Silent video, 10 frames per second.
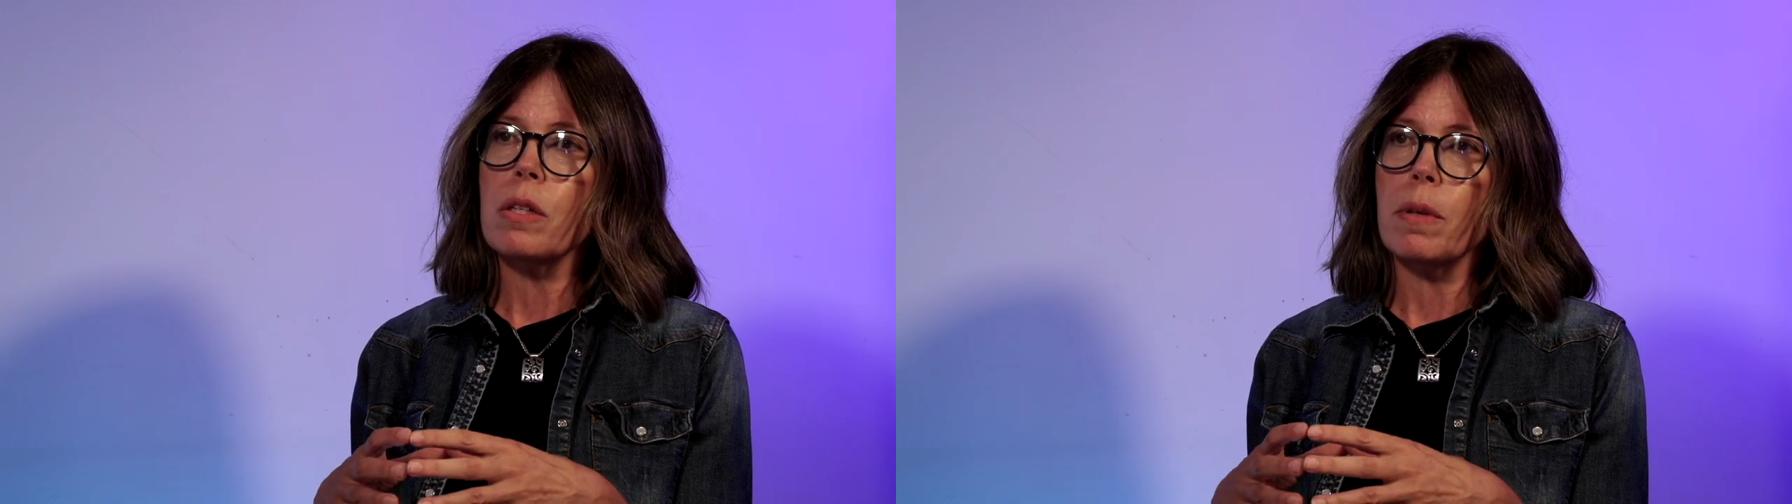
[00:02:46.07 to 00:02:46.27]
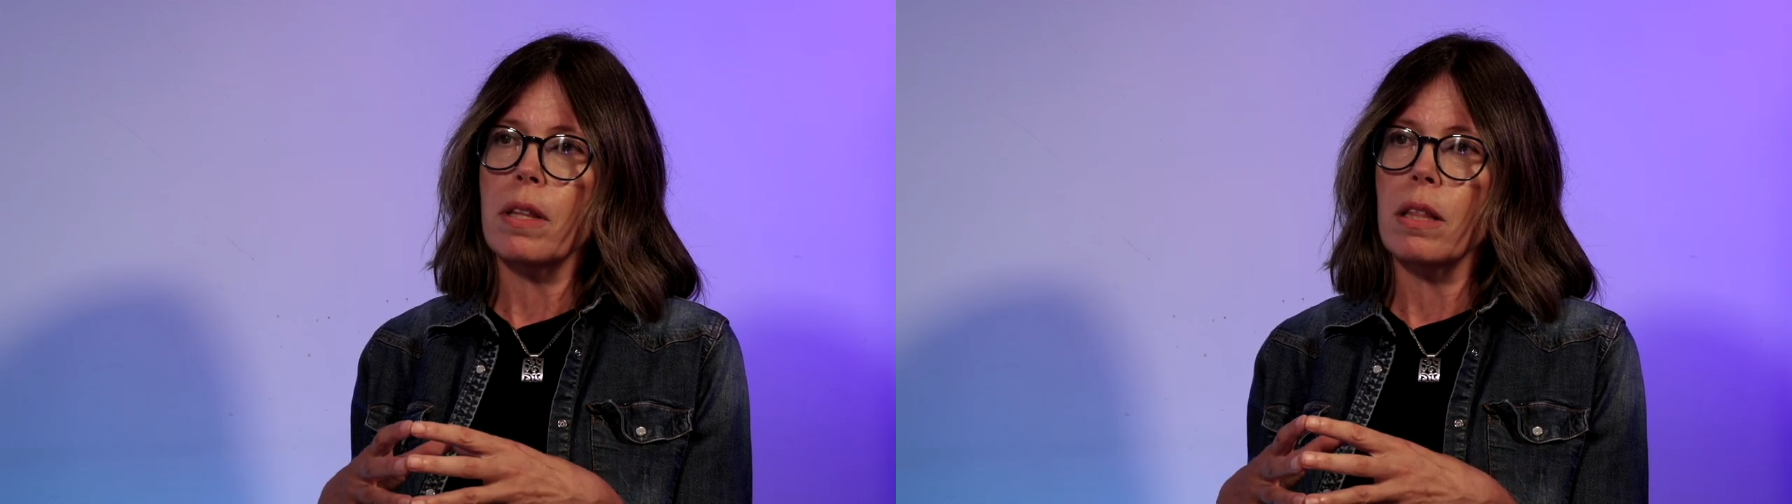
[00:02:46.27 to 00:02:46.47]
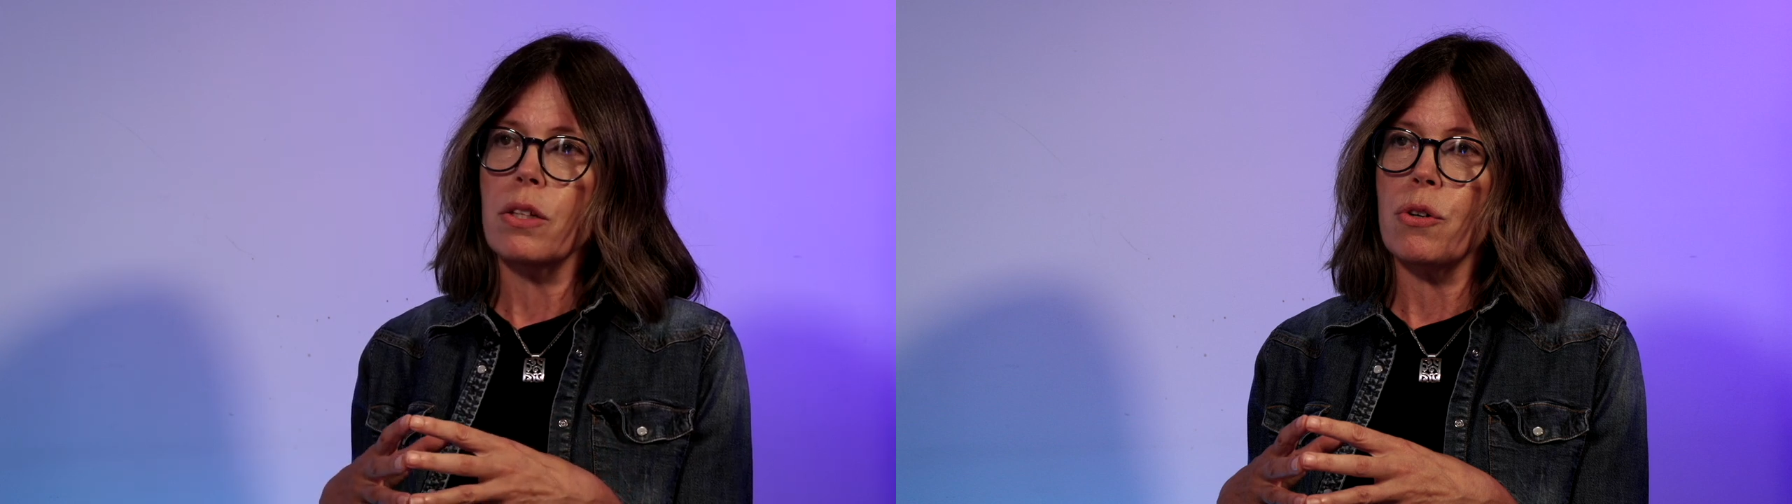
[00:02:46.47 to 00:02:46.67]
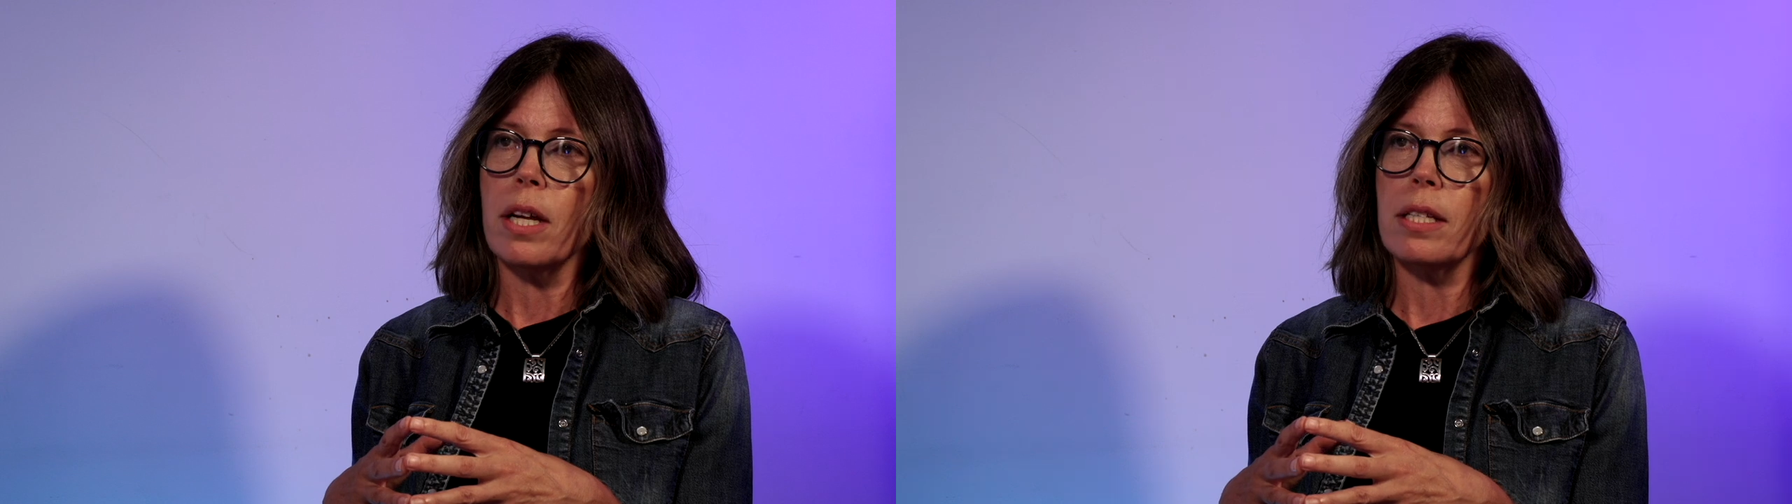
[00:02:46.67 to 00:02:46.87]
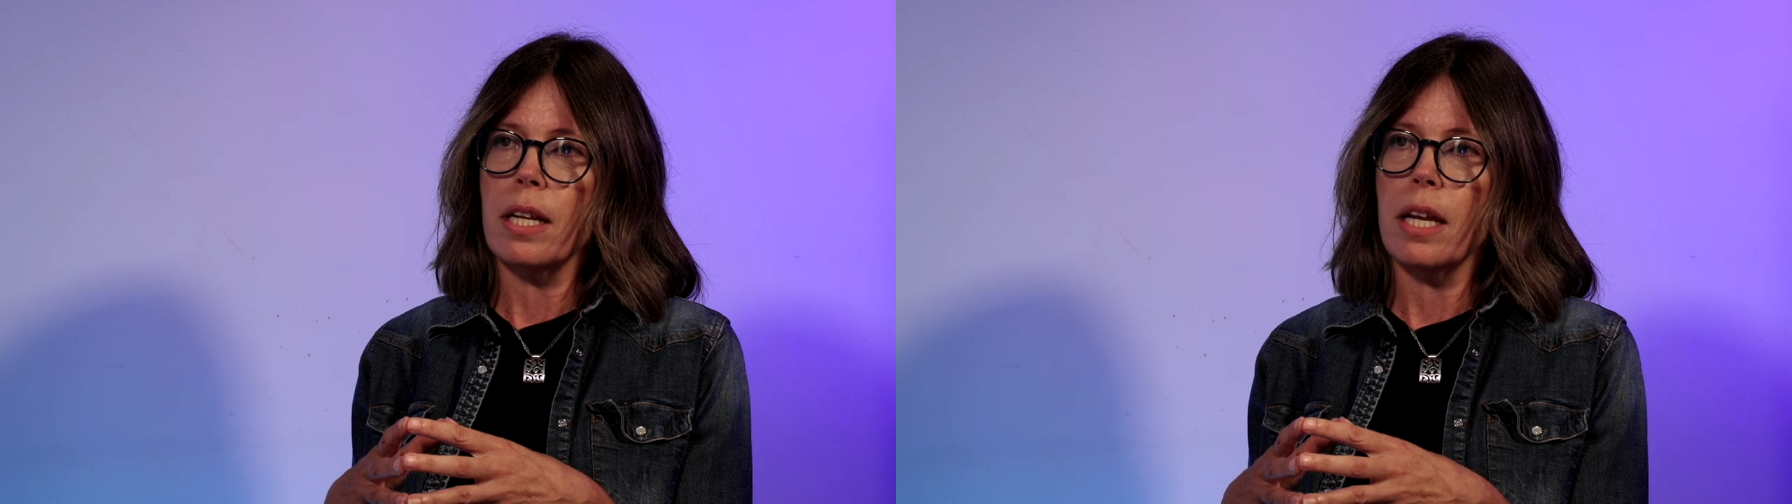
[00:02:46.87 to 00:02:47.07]
within the
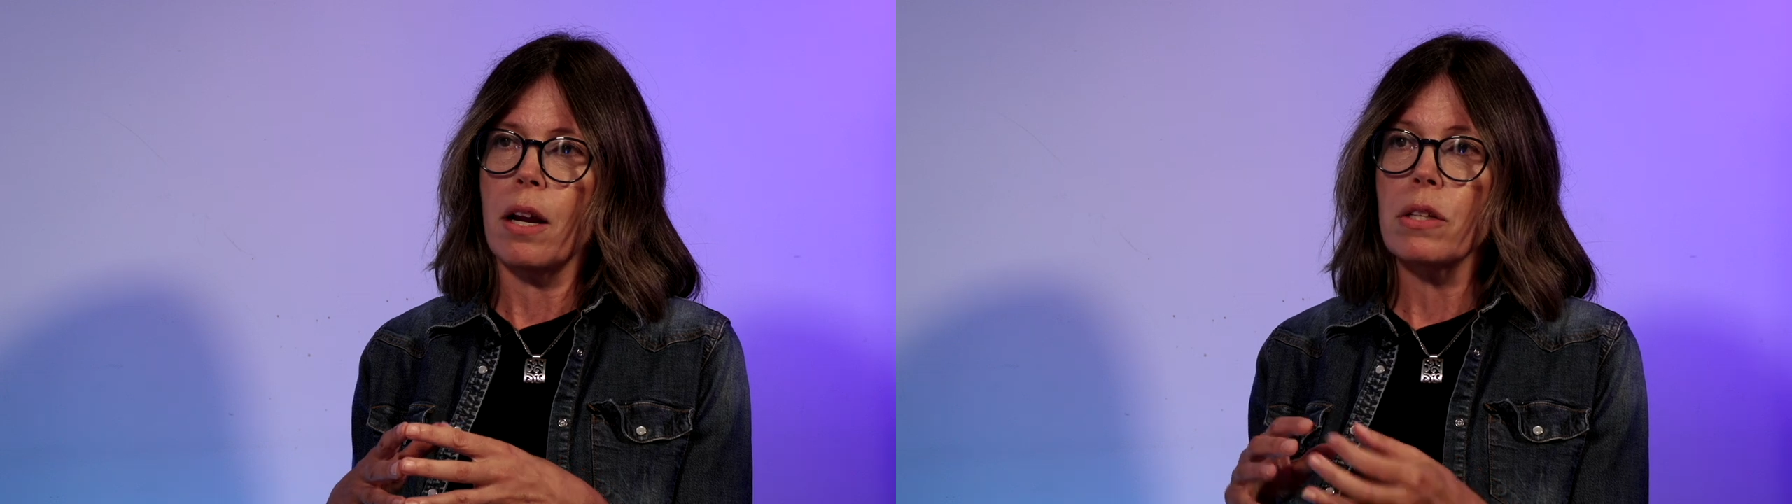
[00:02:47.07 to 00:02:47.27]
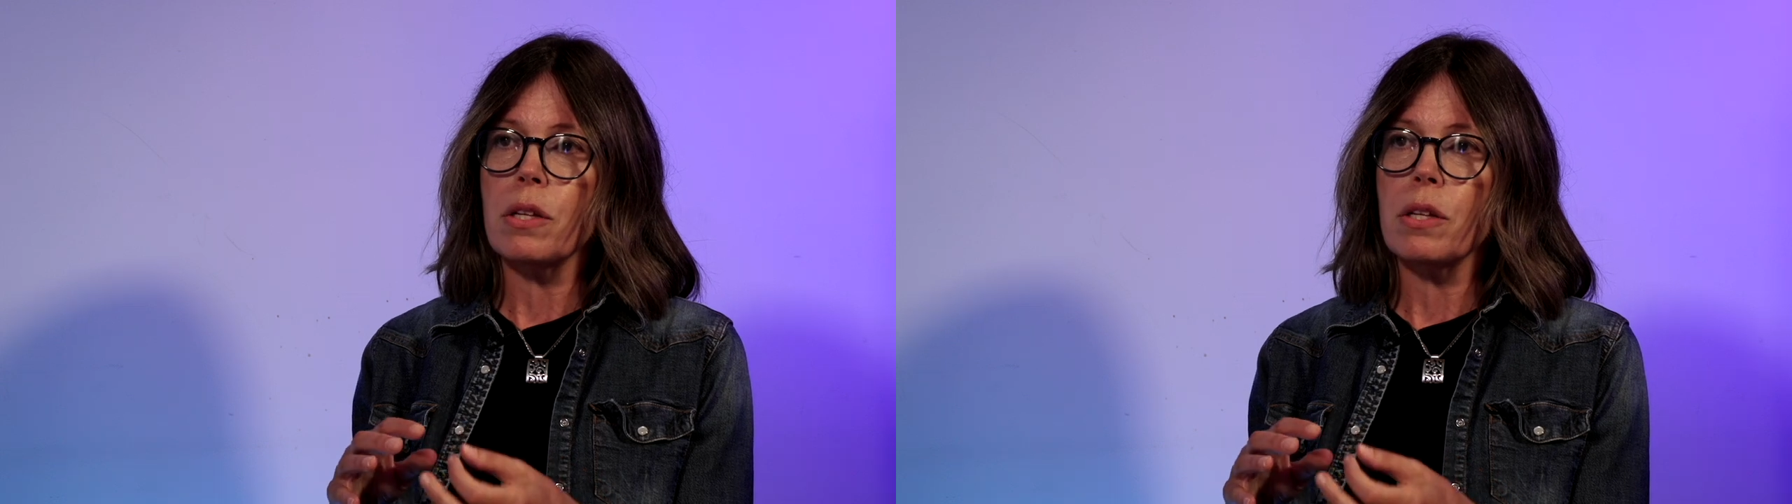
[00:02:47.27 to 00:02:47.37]
Tri-City area.